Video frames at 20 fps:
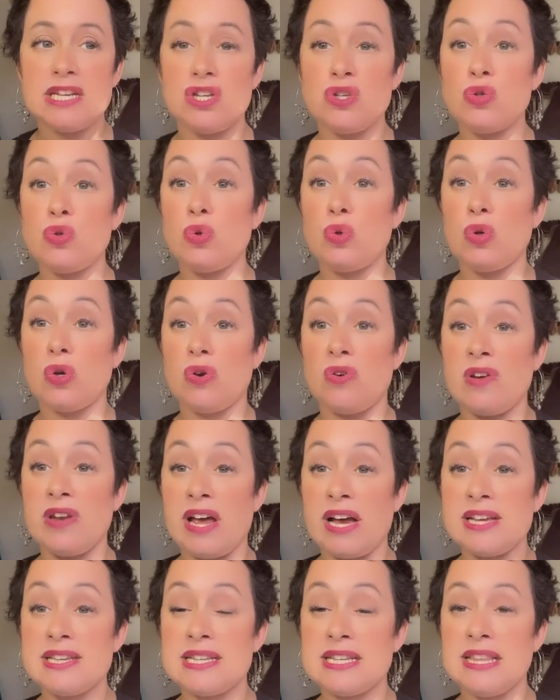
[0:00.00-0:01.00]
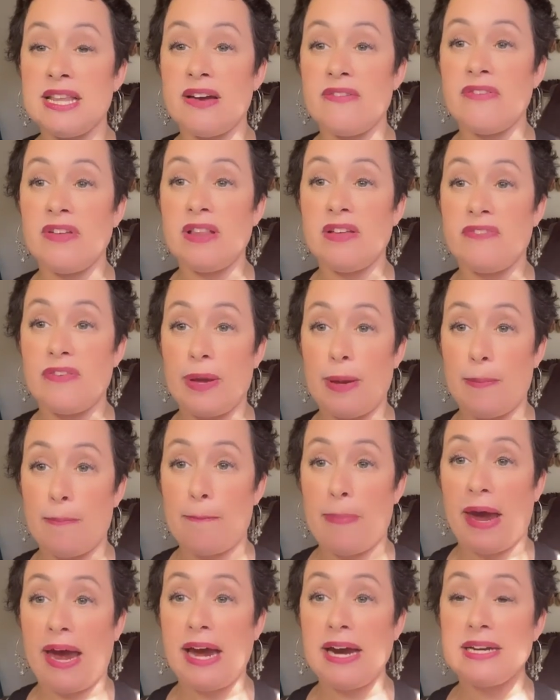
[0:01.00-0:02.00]
into your next level of
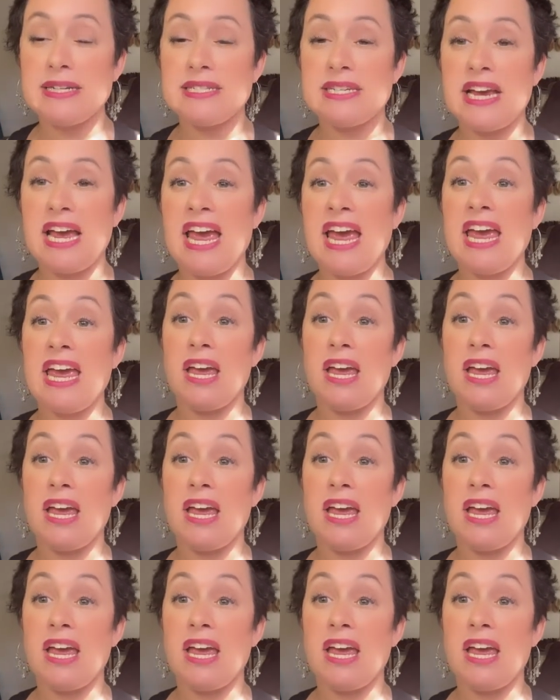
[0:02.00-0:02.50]
impact,